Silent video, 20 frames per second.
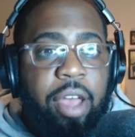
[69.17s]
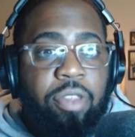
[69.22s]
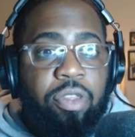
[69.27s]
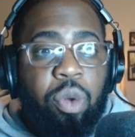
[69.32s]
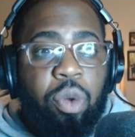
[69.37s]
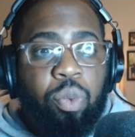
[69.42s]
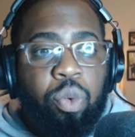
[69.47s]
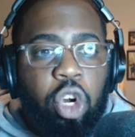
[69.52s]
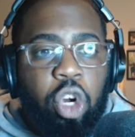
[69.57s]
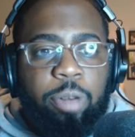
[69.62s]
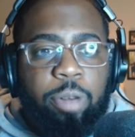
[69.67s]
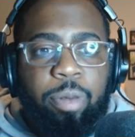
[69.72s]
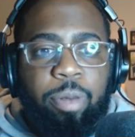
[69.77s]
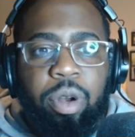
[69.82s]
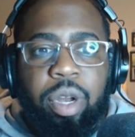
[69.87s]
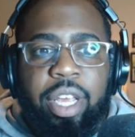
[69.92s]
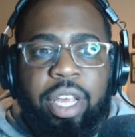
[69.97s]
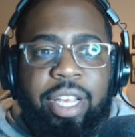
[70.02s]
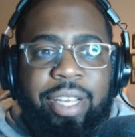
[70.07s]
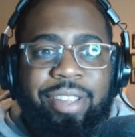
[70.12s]
The
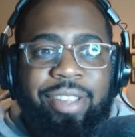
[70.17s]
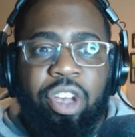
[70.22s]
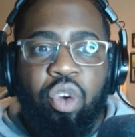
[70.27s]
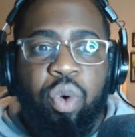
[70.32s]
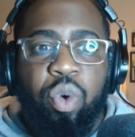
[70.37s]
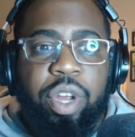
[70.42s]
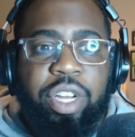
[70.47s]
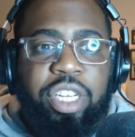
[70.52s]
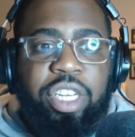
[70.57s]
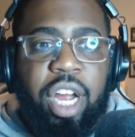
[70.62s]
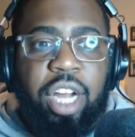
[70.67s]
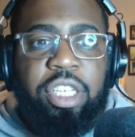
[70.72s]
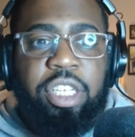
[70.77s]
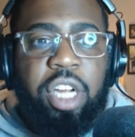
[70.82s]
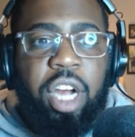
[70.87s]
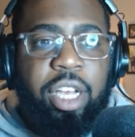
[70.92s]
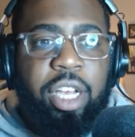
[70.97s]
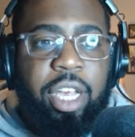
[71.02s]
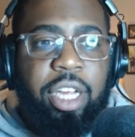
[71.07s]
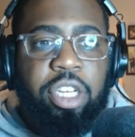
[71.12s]
rumor is that Quinshon
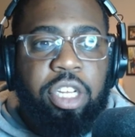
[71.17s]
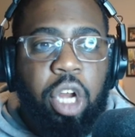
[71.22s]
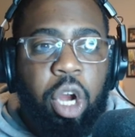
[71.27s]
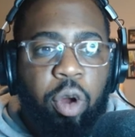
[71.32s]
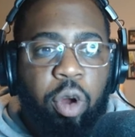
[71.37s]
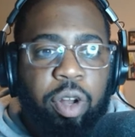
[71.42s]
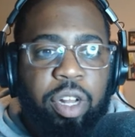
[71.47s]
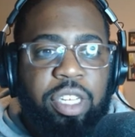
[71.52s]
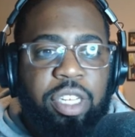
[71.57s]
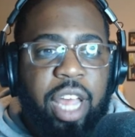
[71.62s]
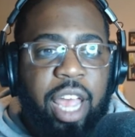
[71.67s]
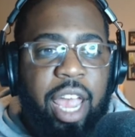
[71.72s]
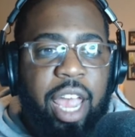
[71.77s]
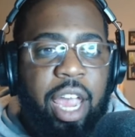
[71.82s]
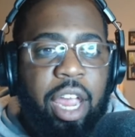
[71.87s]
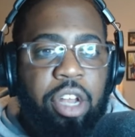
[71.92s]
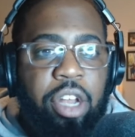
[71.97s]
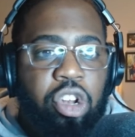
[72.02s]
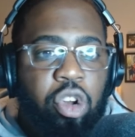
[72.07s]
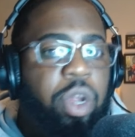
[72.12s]
Judkins hurt his
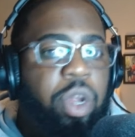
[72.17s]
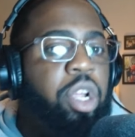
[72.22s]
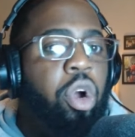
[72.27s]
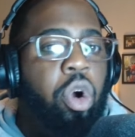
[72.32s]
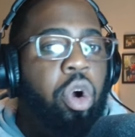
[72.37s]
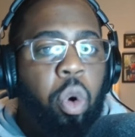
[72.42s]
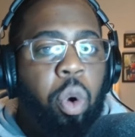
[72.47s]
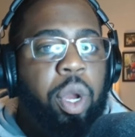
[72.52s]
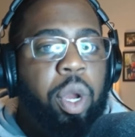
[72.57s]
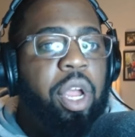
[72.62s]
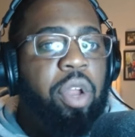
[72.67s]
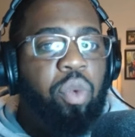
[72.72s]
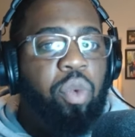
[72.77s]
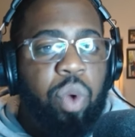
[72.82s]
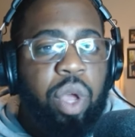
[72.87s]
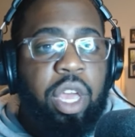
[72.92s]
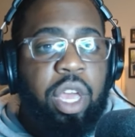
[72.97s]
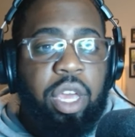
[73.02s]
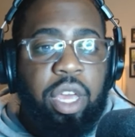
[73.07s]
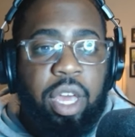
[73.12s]
hand during Oregon
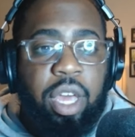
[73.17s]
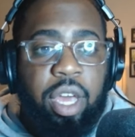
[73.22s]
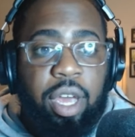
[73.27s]
week.